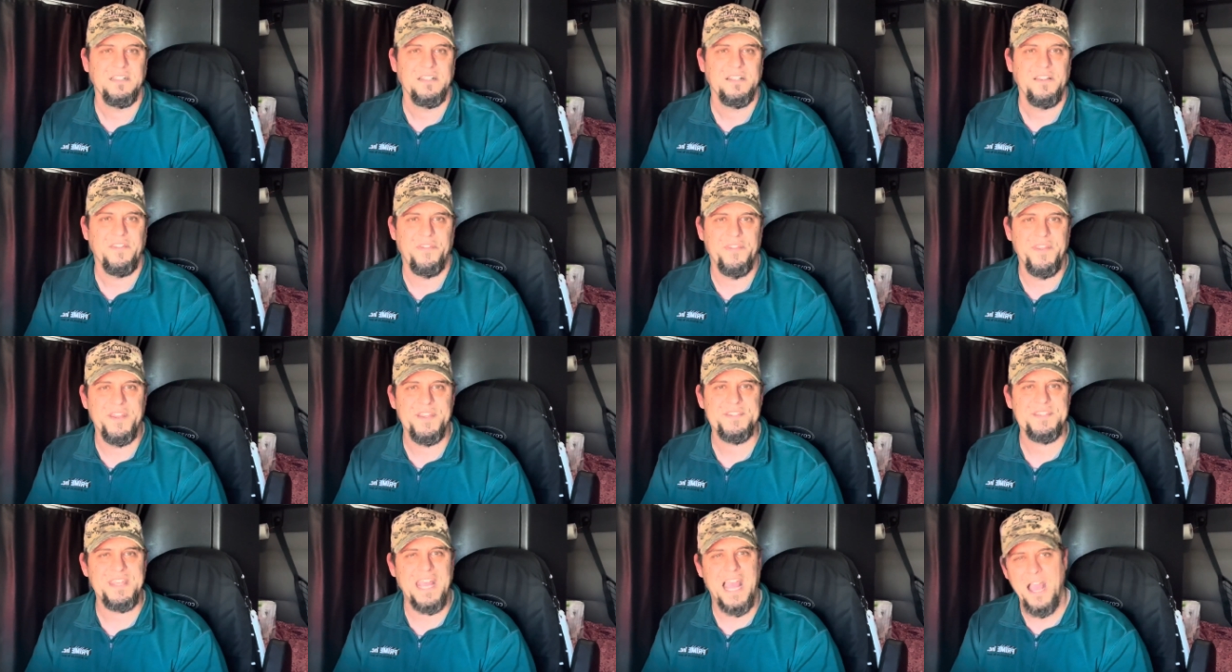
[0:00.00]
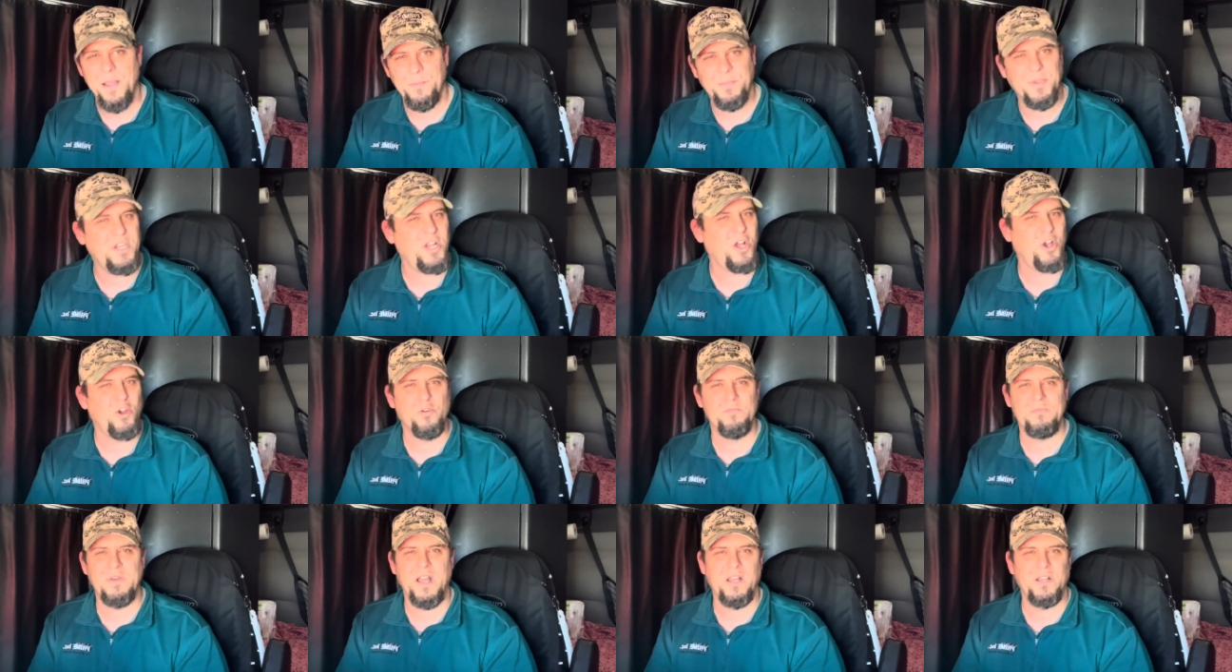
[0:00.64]
this, I'm going to
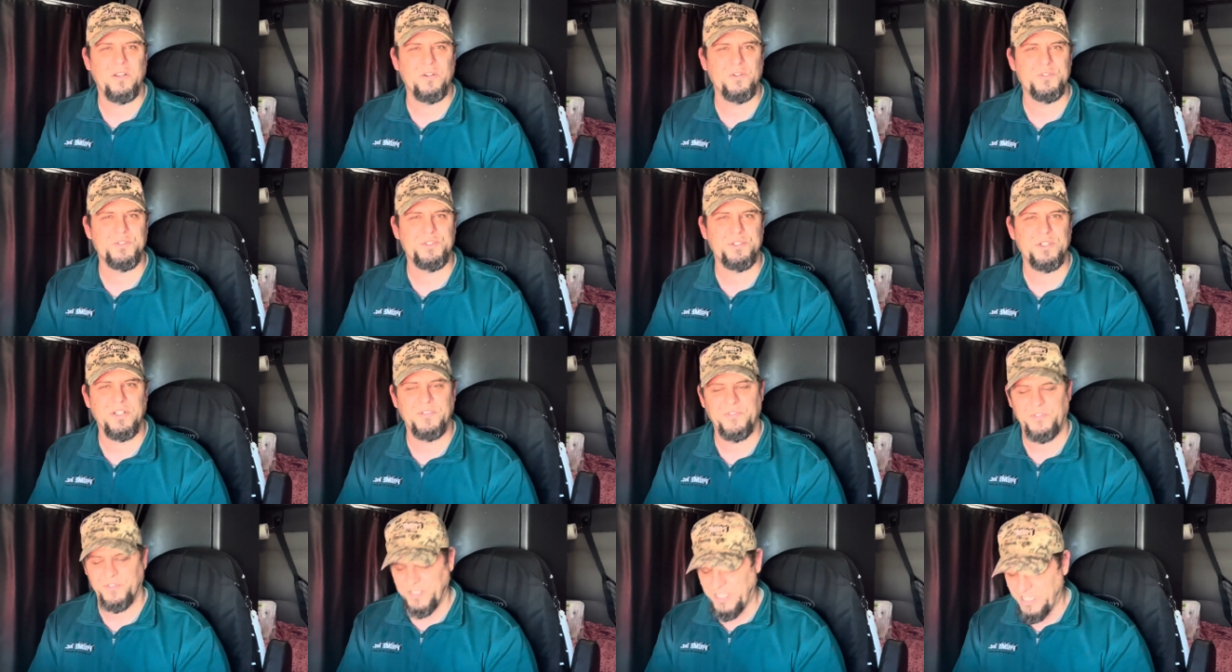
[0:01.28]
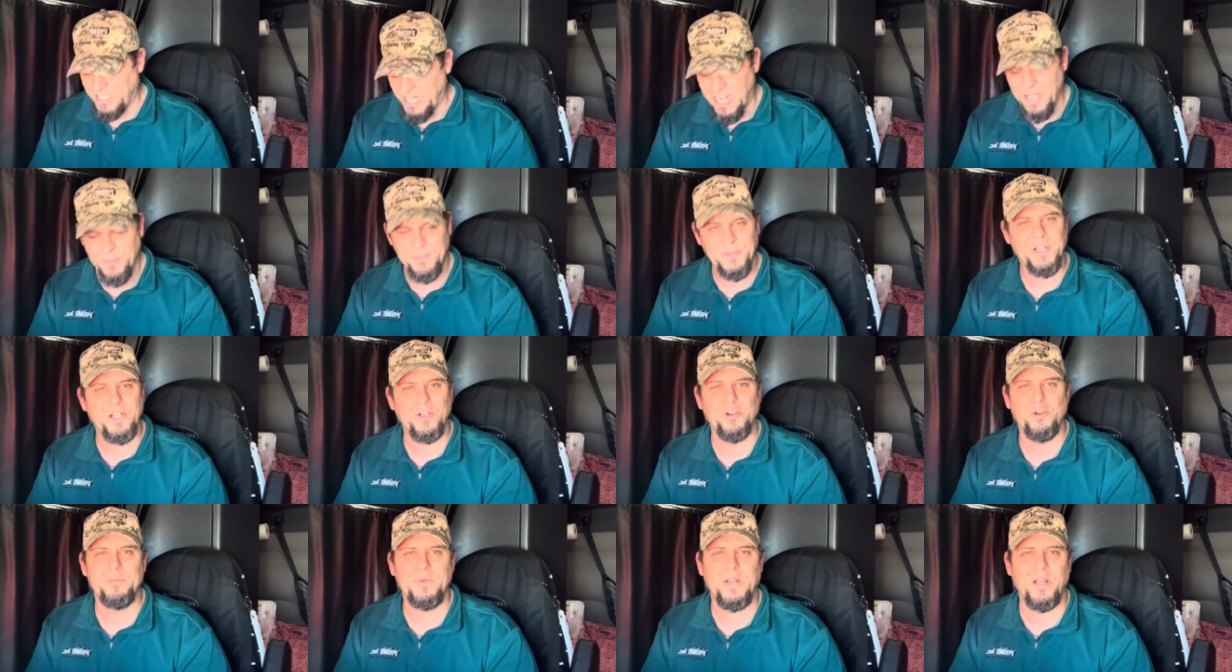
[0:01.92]
own my own truck fleet. I'm going
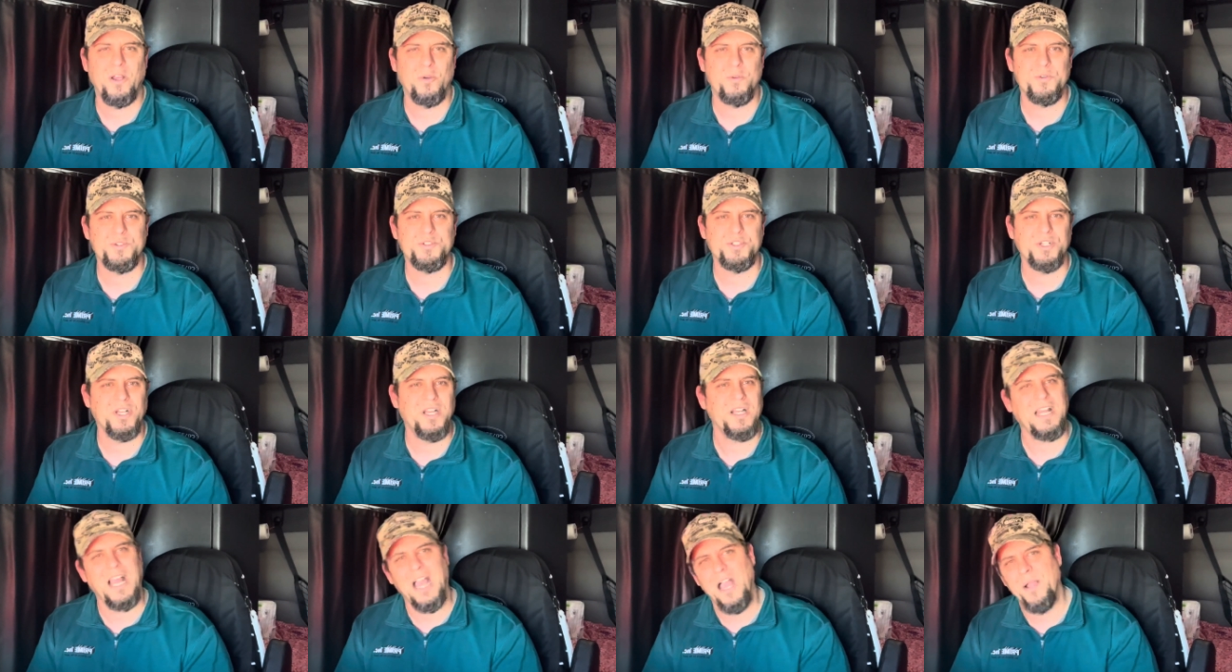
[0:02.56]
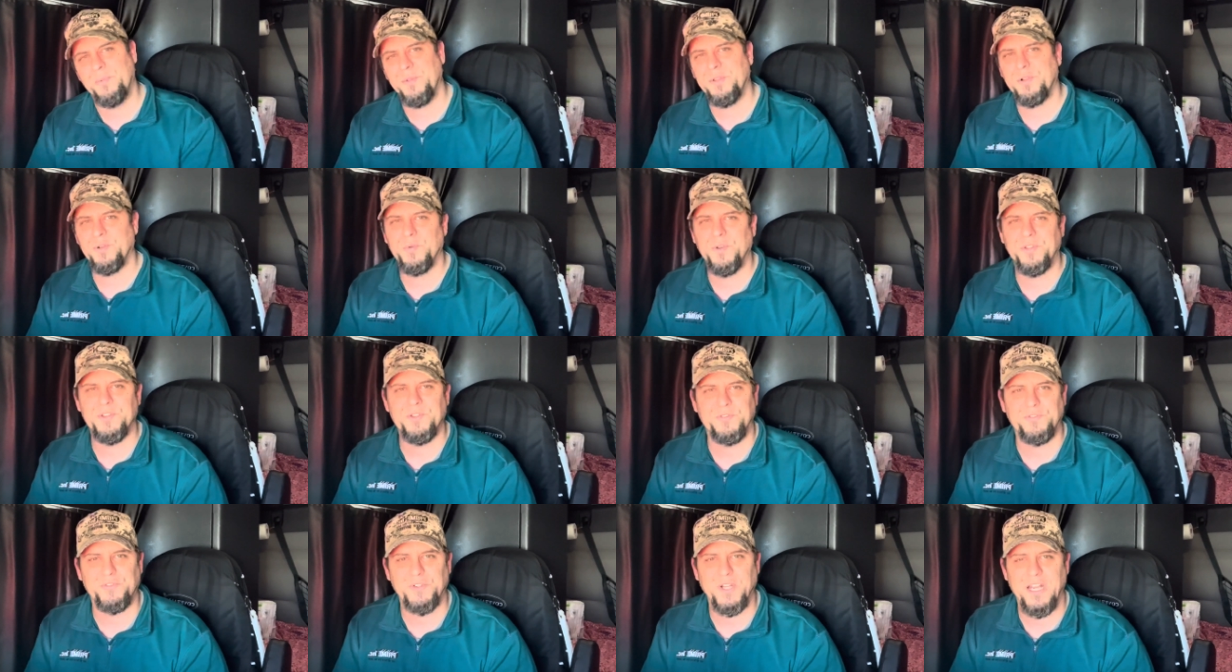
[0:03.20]
to own my own truck. I'm going to
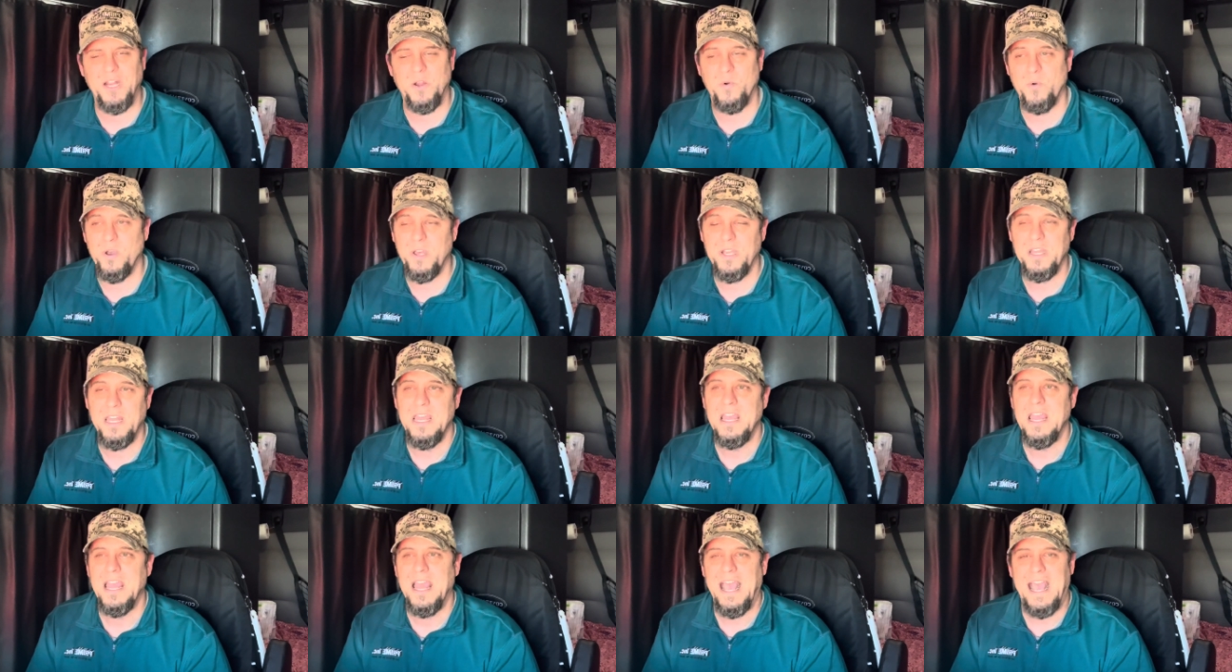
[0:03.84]
run the freight I want.